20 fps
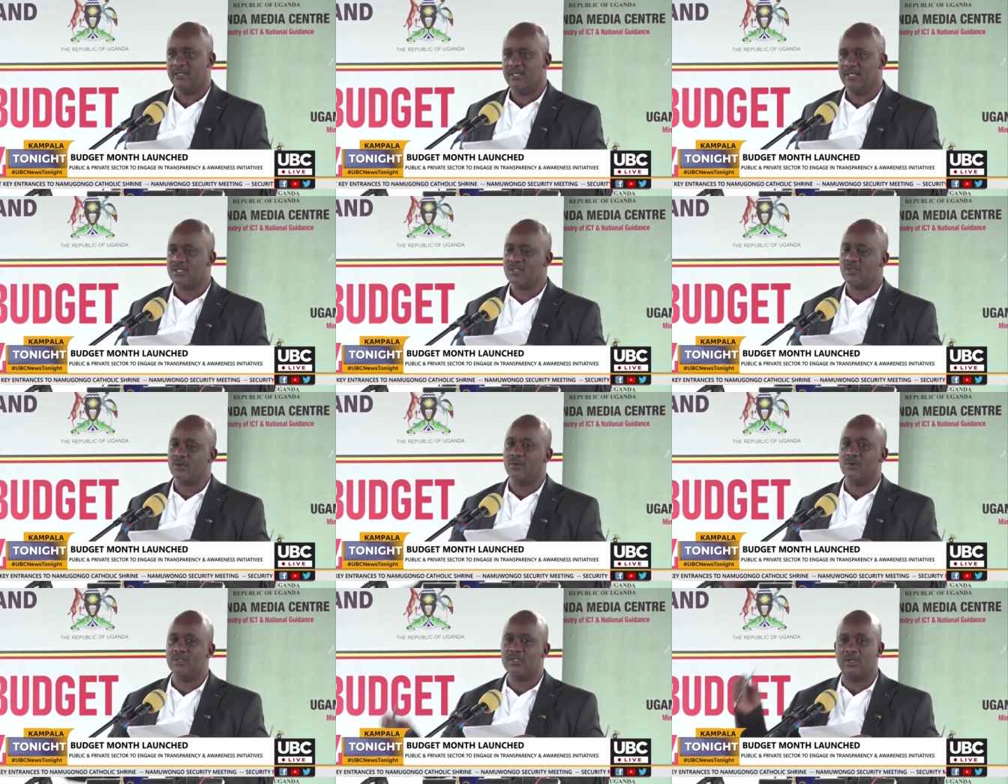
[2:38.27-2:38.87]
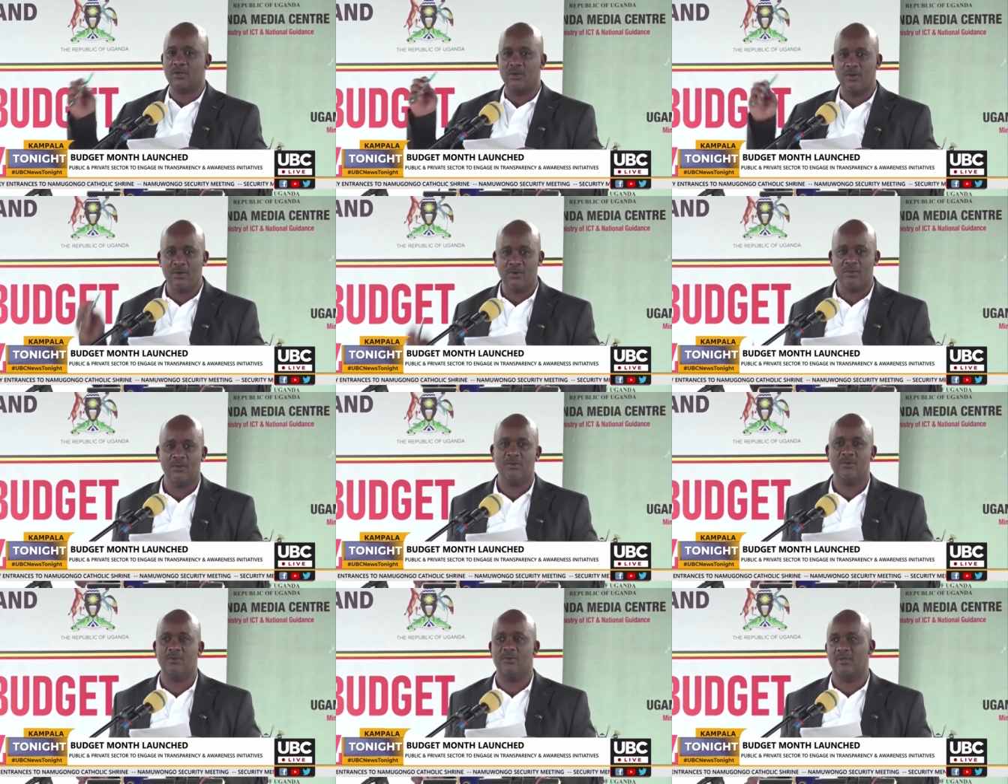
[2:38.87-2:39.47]
This goes
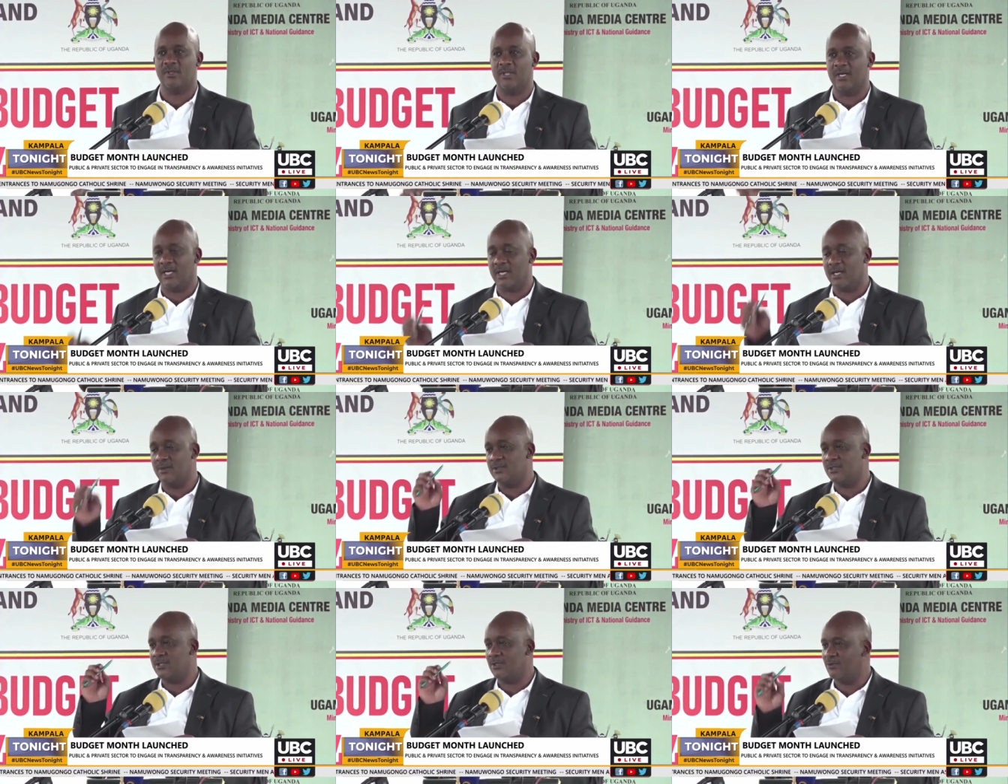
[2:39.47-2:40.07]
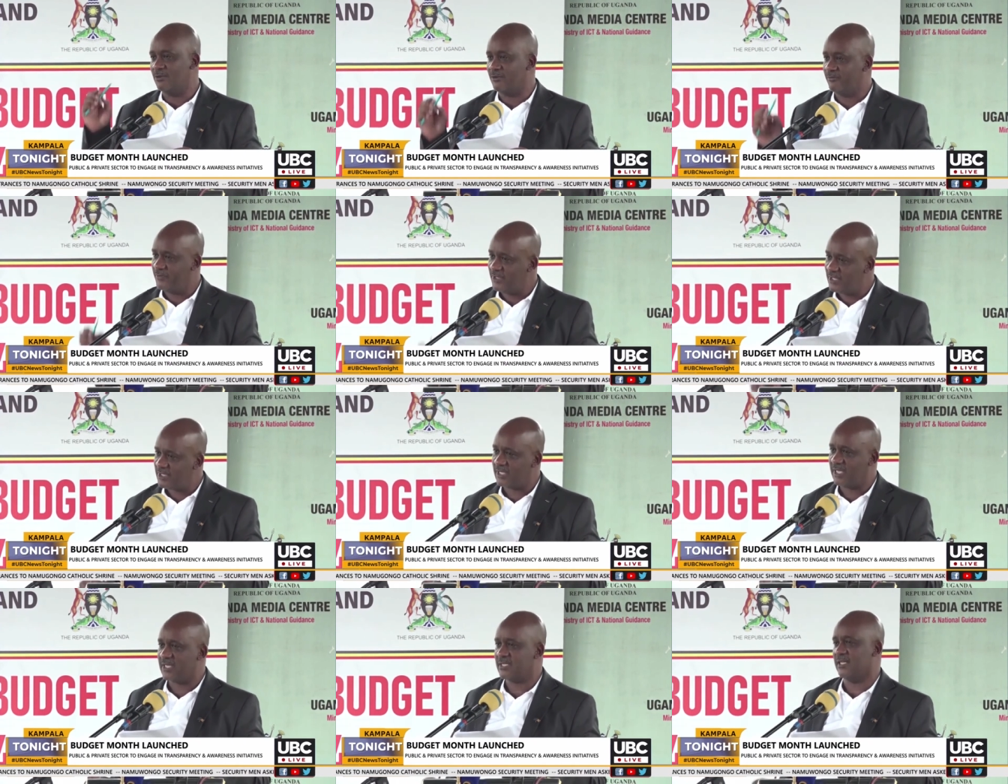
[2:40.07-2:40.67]
along with the accounting
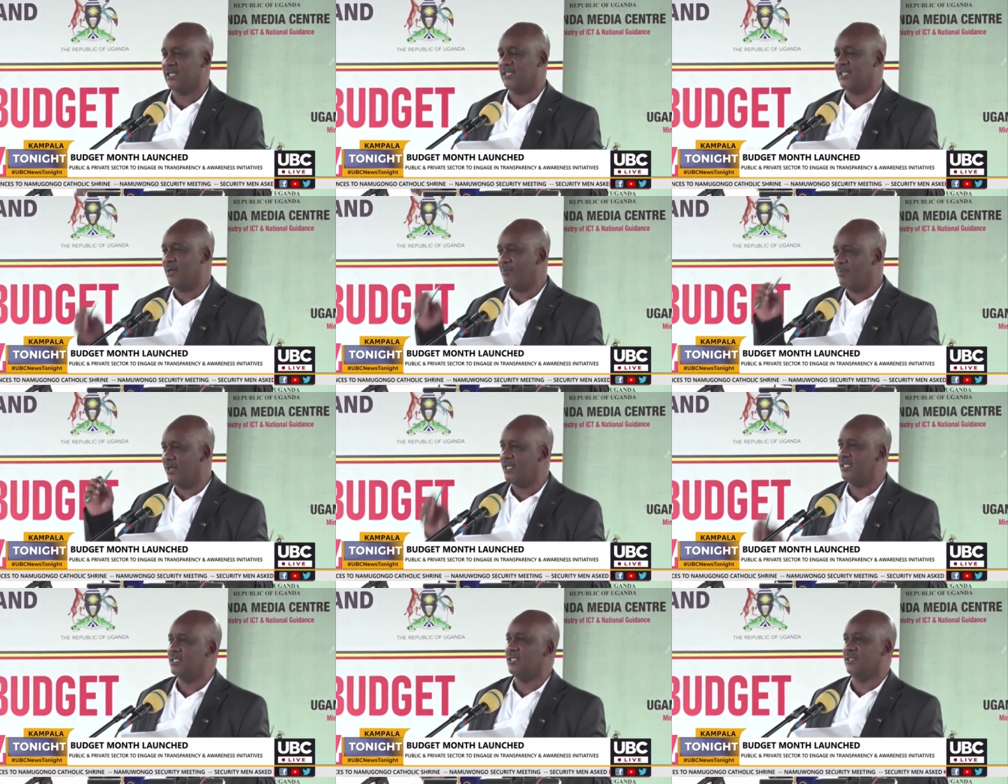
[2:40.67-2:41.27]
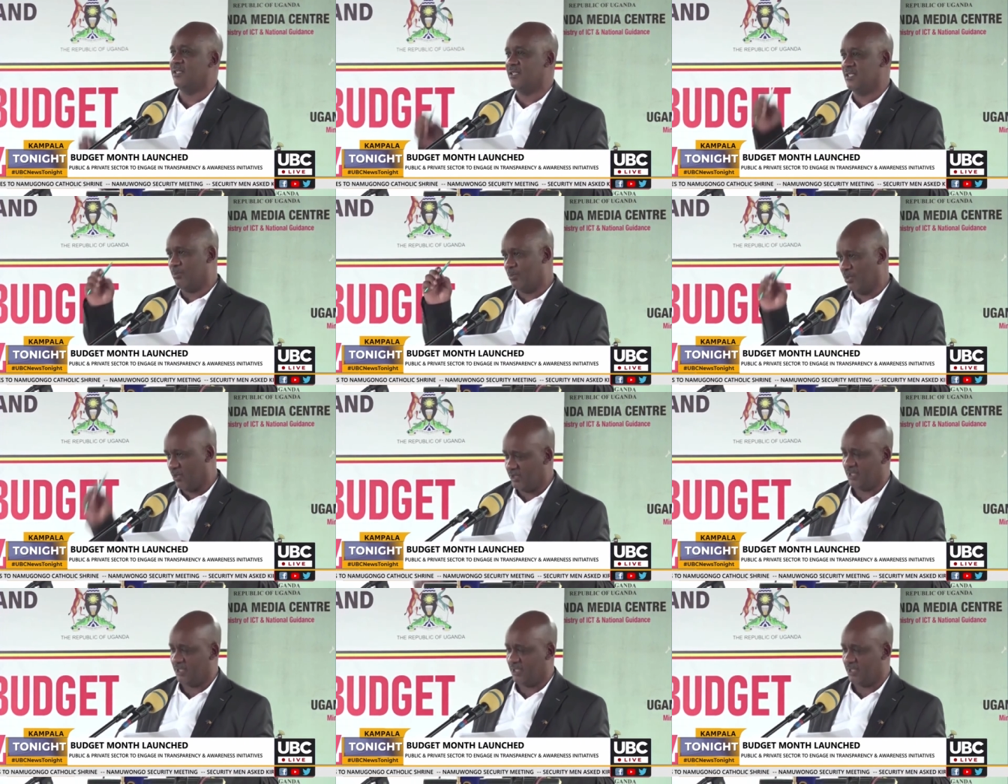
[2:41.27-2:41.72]
officers that are managing these